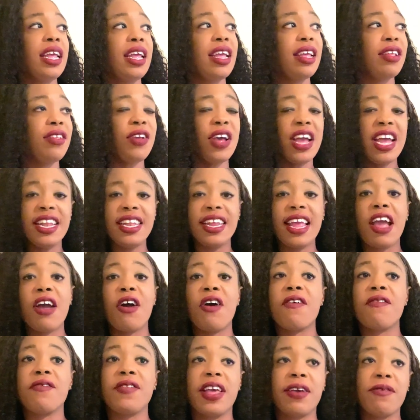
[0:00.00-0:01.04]
So I take
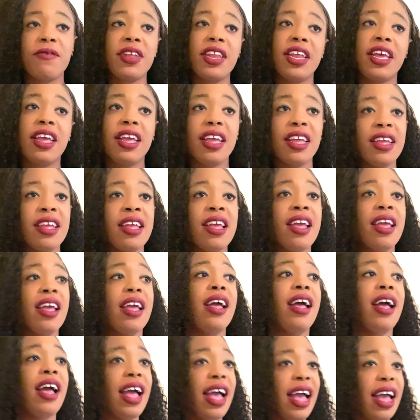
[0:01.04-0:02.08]
off everything,
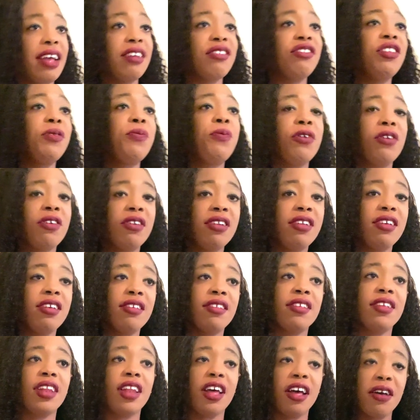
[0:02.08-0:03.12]
and she put on these
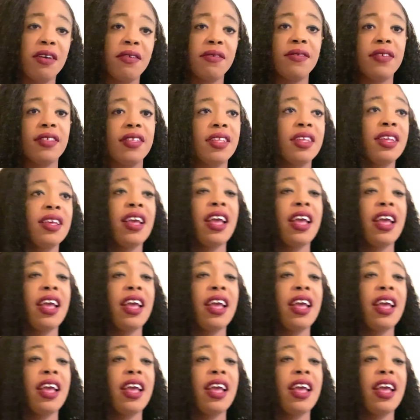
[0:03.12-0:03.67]
gloves,